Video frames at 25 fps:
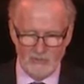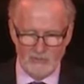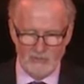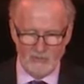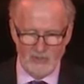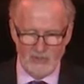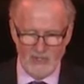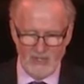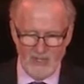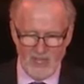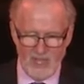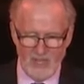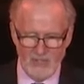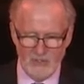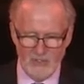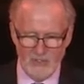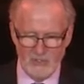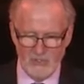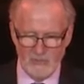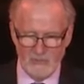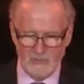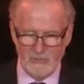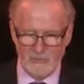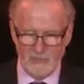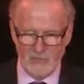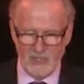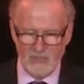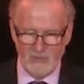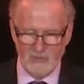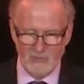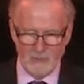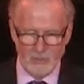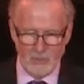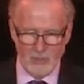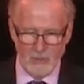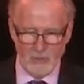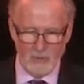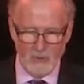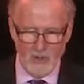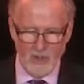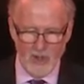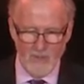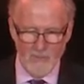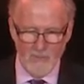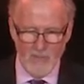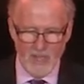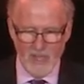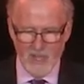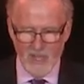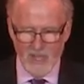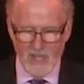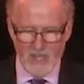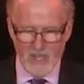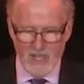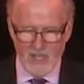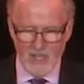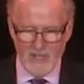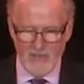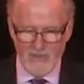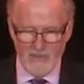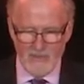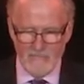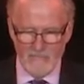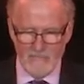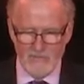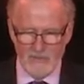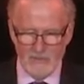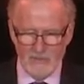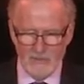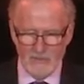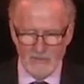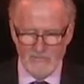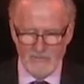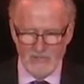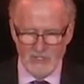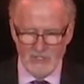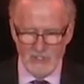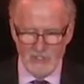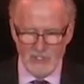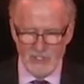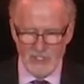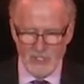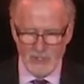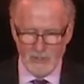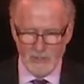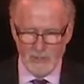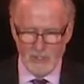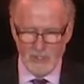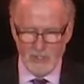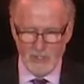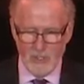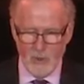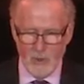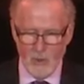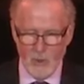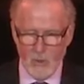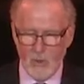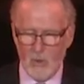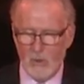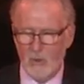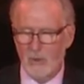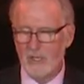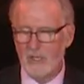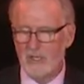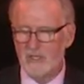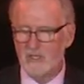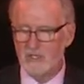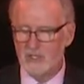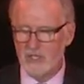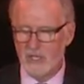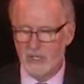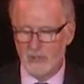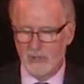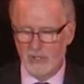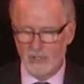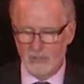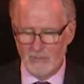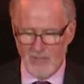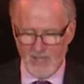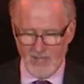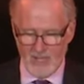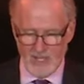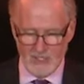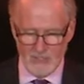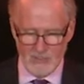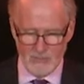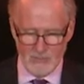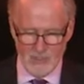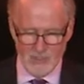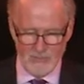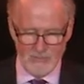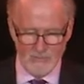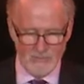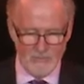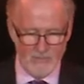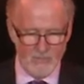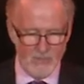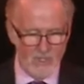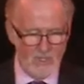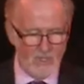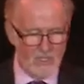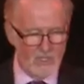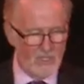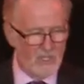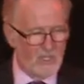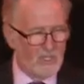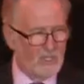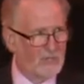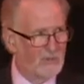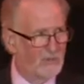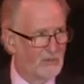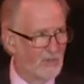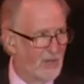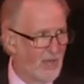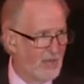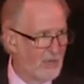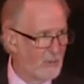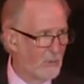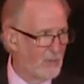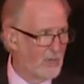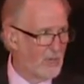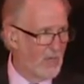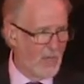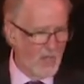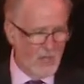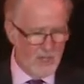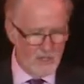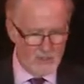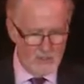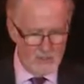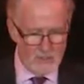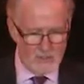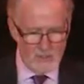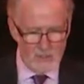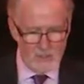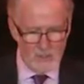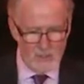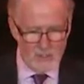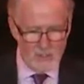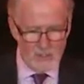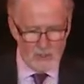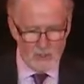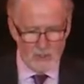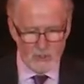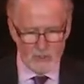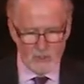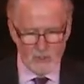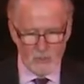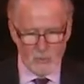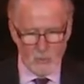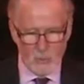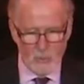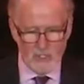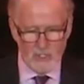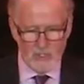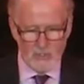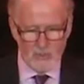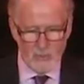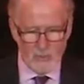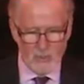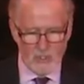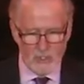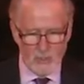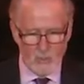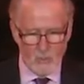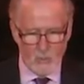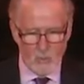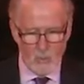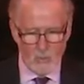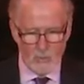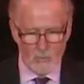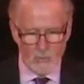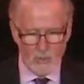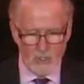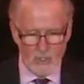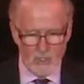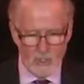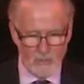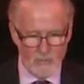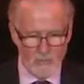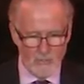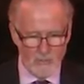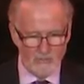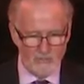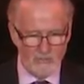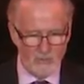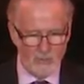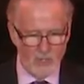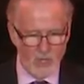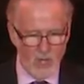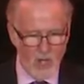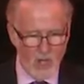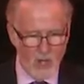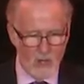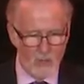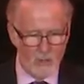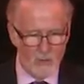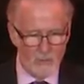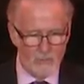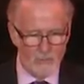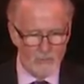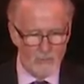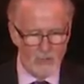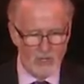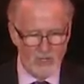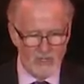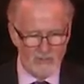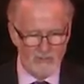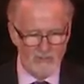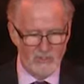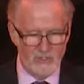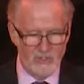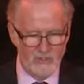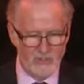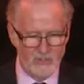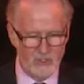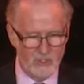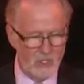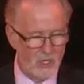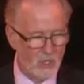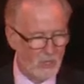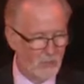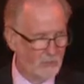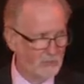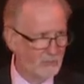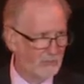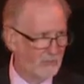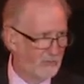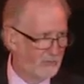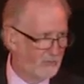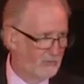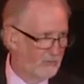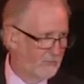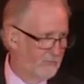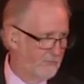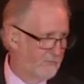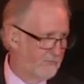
to the National Space Program in the field of engineering or engineering management. Tonight we honor 2020 award winner, Mr. Carl Preston Jones.